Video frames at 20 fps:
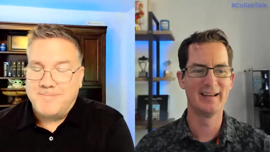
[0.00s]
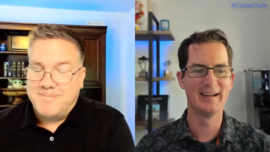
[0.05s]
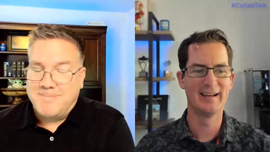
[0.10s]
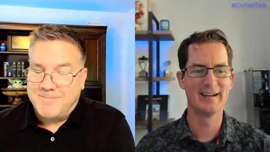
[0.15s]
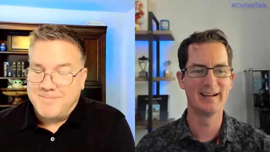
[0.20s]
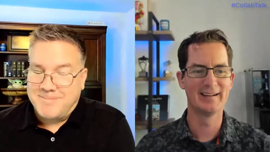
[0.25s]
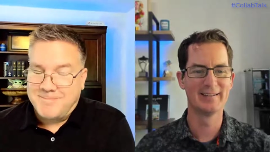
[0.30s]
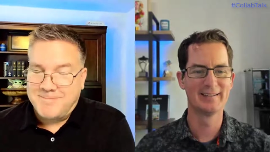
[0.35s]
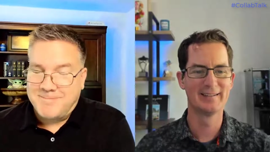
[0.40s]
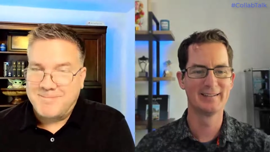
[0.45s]

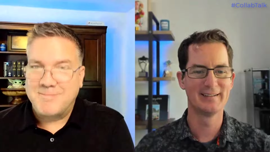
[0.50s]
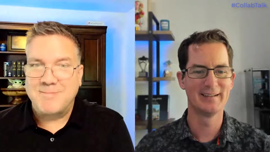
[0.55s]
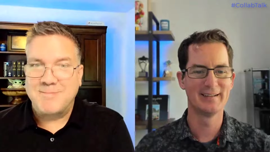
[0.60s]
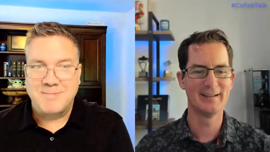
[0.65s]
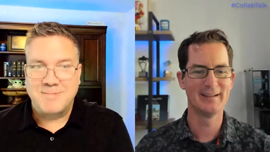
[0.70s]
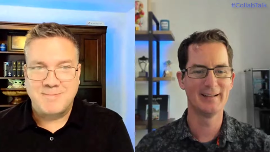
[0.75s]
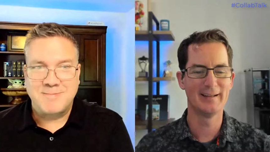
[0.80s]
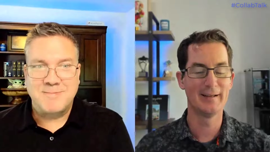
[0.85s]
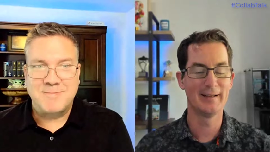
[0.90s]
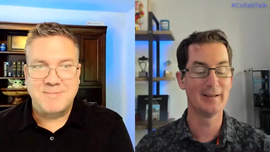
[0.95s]
Speaker 1: yeah,
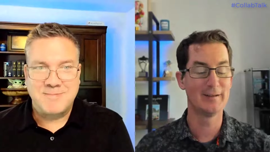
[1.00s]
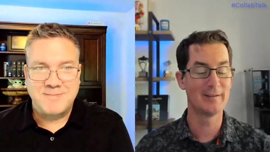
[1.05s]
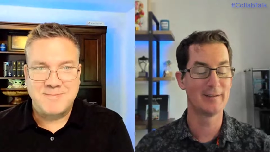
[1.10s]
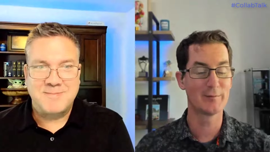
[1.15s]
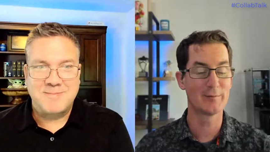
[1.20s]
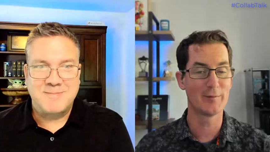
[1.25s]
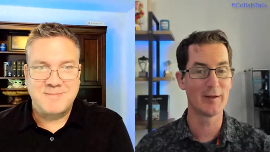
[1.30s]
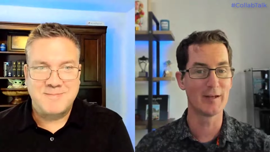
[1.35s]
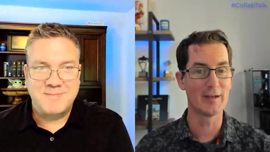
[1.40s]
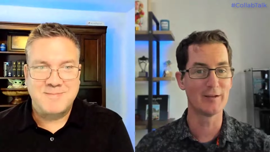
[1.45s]
it, it
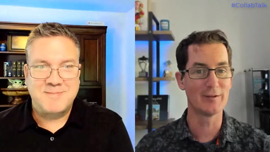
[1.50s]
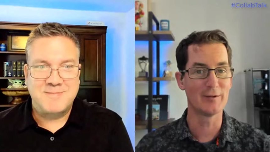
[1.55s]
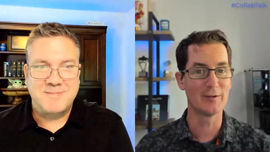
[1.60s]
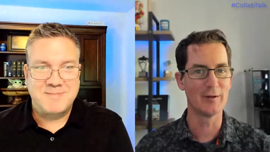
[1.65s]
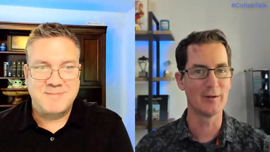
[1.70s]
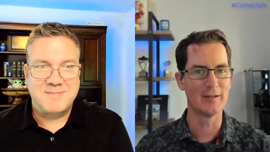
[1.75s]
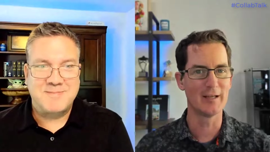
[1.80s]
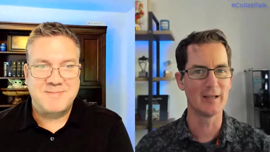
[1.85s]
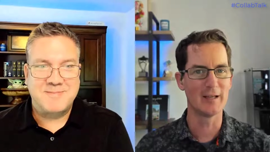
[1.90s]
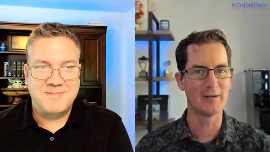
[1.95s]
is funny
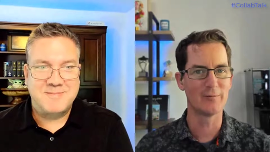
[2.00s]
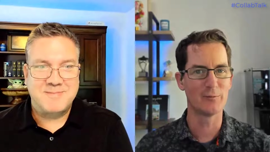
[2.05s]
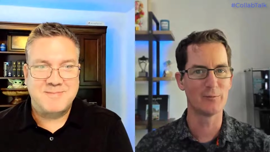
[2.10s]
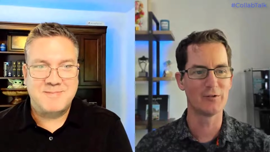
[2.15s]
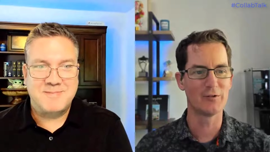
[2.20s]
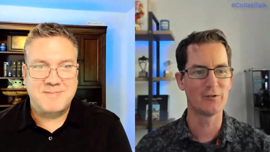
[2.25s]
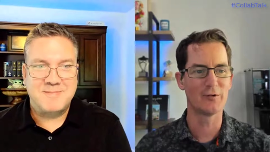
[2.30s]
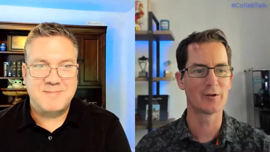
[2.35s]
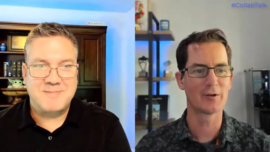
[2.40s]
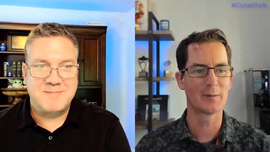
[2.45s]
too, and yet
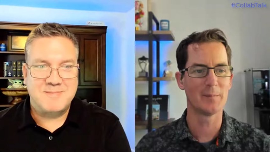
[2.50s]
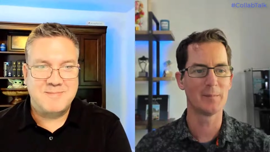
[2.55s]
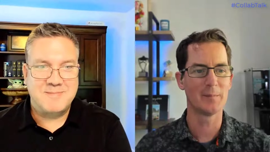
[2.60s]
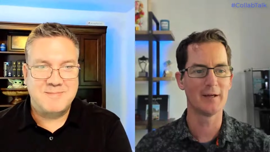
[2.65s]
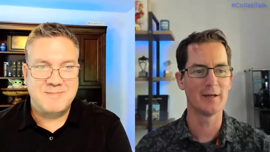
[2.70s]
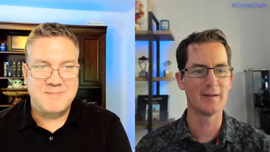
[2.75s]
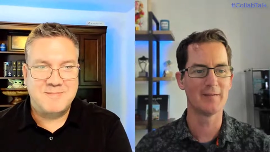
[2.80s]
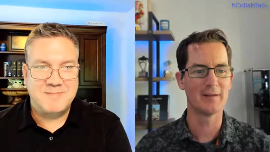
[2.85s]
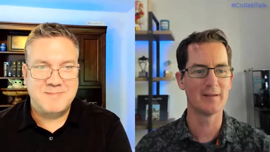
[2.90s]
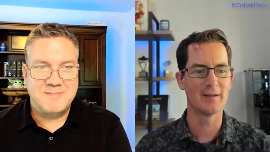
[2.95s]
we still
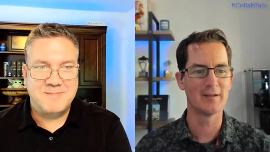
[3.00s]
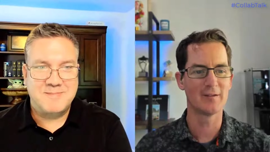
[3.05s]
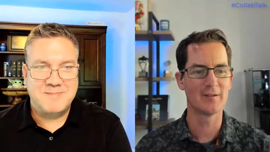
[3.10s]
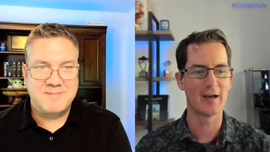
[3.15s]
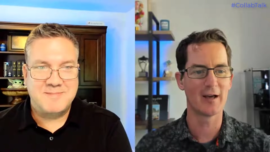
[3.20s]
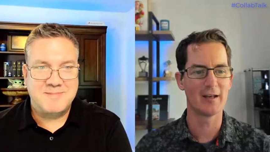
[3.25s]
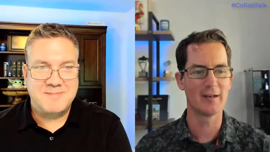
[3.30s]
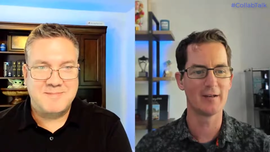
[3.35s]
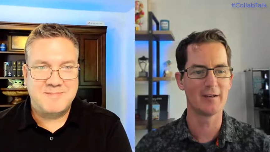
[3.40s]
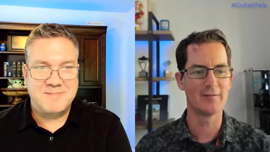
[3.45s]
complain that it's
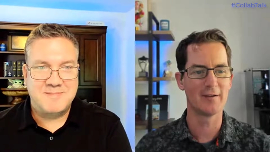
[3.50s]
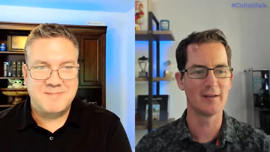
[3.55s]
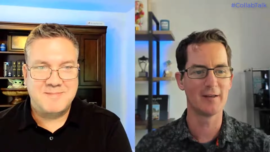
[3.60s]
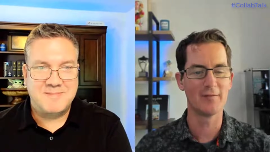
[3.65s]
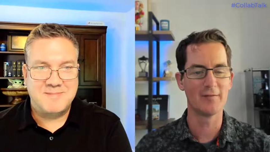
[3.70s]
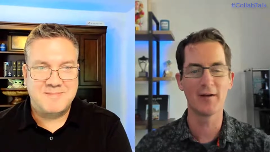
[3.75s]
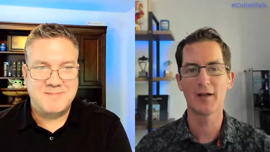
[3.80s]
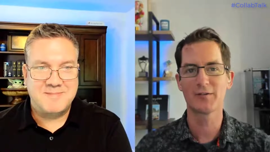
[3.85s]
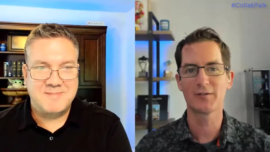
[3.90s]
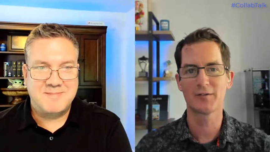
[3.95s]
not
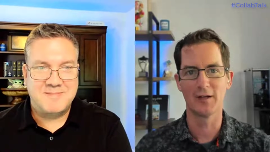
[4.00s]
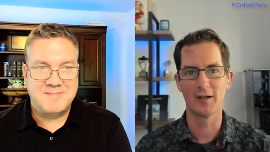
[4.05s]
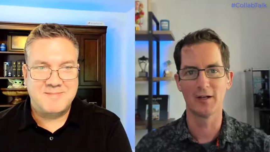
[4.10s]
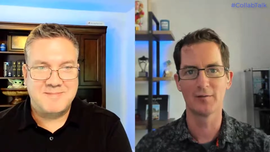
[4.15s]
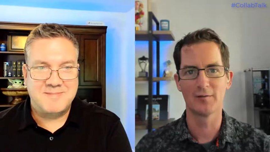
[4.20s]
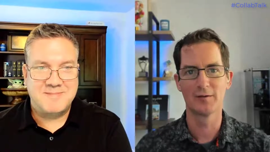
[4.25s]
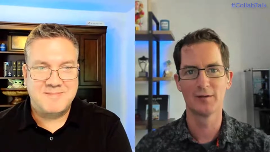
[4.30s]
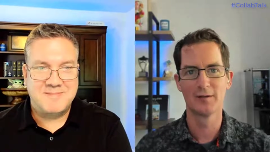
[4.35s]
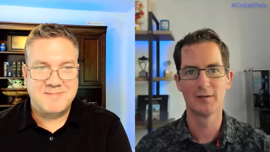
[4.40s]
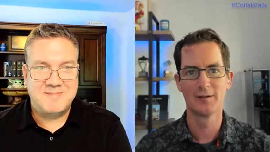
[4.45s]
innovating fast
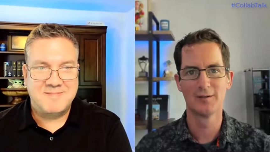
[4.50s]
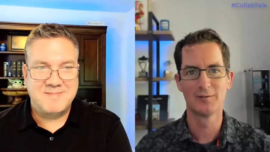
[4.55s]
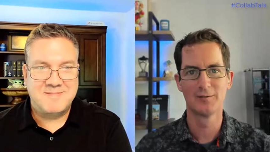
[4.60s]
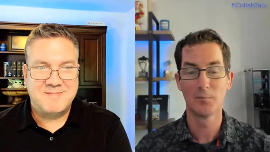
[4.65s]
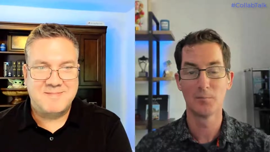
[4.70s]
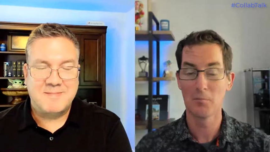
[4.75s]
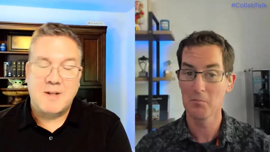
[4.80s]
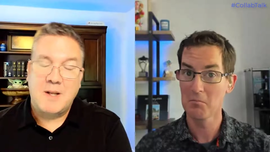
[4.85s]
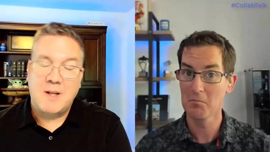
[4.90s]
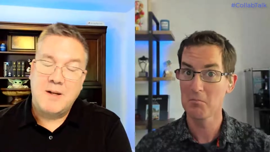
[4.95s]
enough.
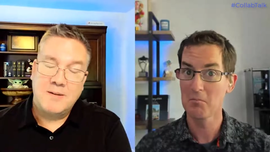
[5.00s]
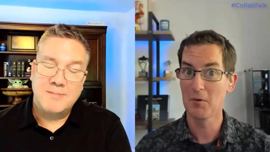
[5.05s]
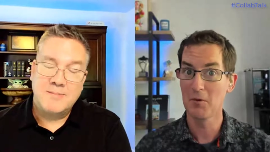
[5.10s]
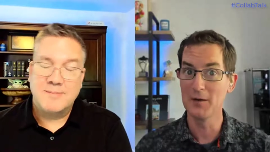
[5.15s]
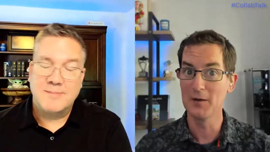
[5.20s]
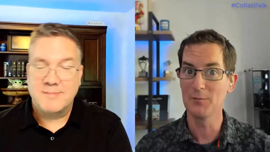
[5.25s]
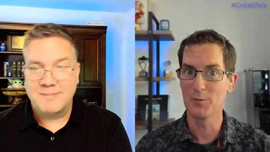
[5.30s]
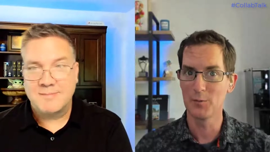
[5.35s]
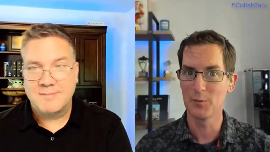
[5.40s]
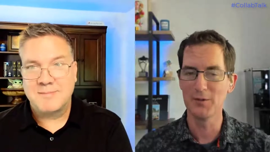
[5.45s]
Yeah.
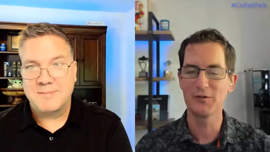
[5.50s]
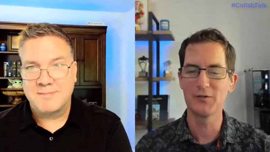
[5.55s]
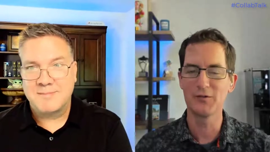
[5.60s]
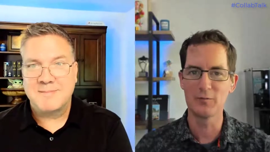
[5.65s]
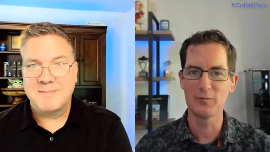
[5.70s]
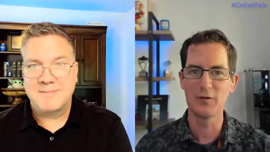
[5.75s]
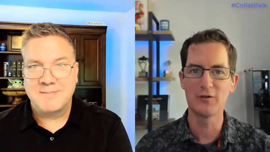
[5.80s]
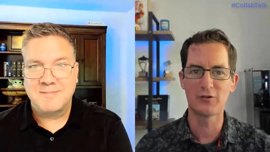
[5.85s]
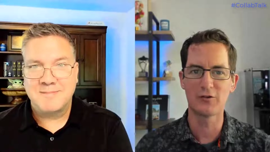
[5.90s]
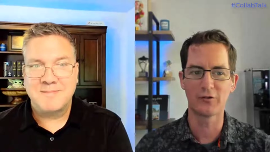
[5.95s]
Right? We're
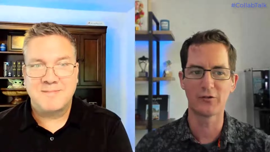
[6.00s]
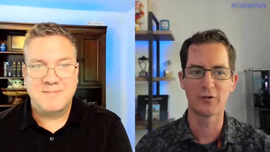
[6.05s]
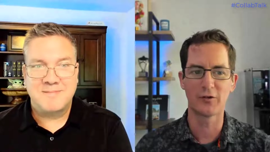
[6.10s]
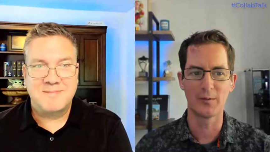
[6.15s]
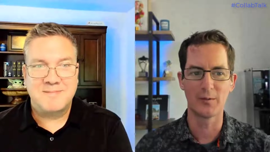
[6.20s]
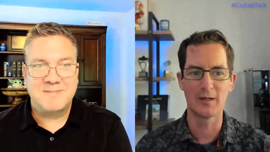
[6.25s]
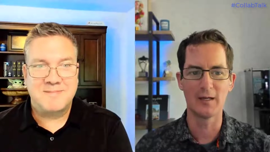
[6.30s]
missing features